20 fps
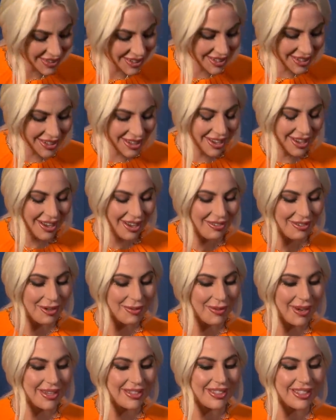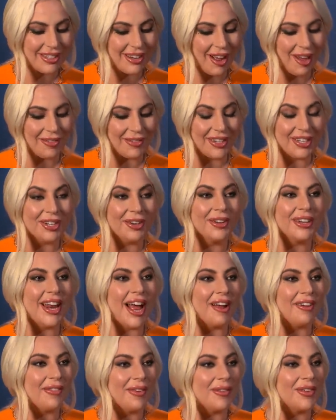um, a romantic comedy. You know what?
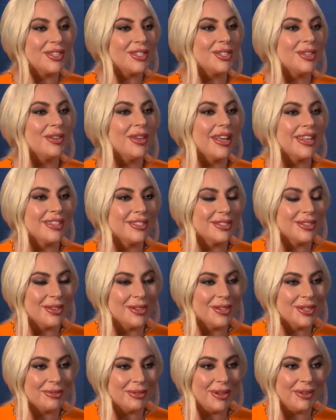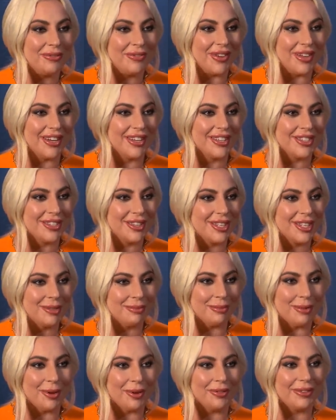As soon, as soon as we finished this
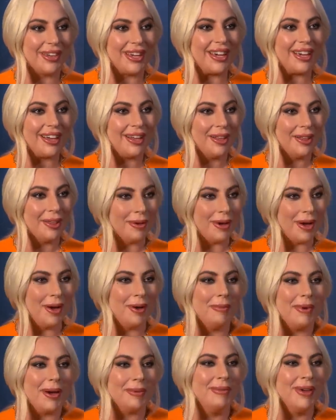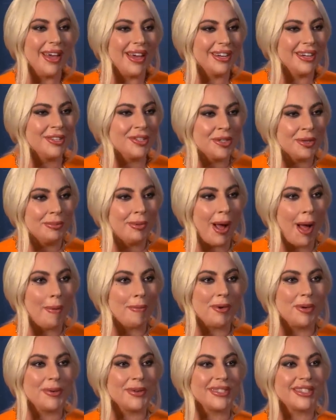movie, uh, my manager
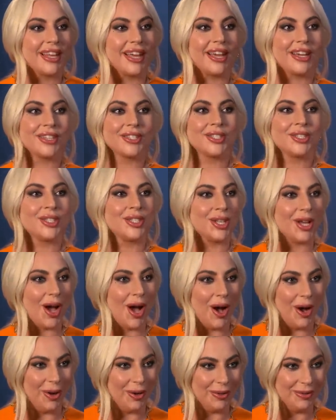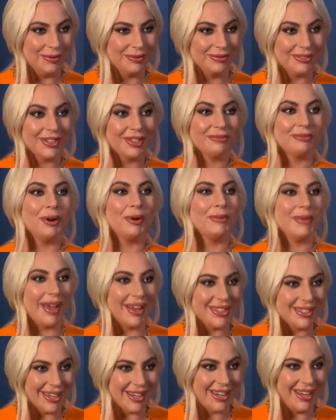Bobby was like, "So,
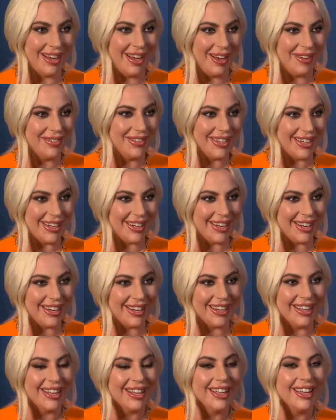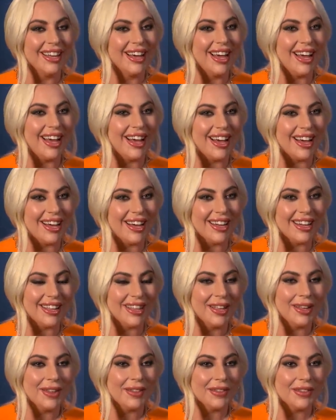romantic comedy." Uh,
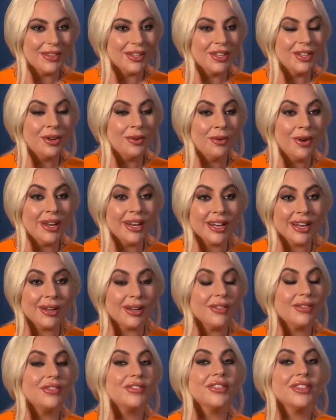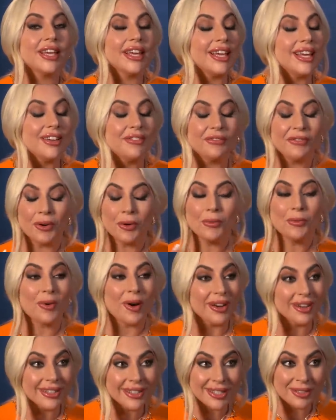you know what? It, for
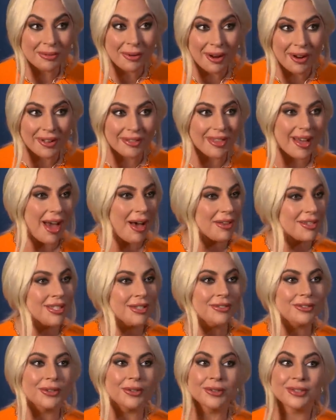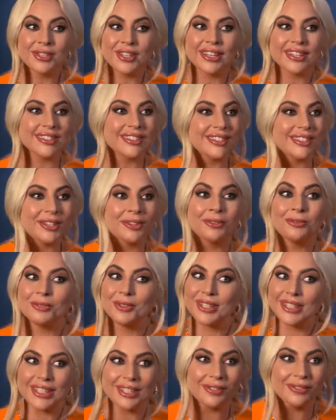what it's worth, House of Gucci is still
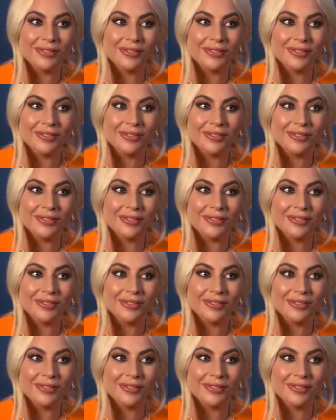really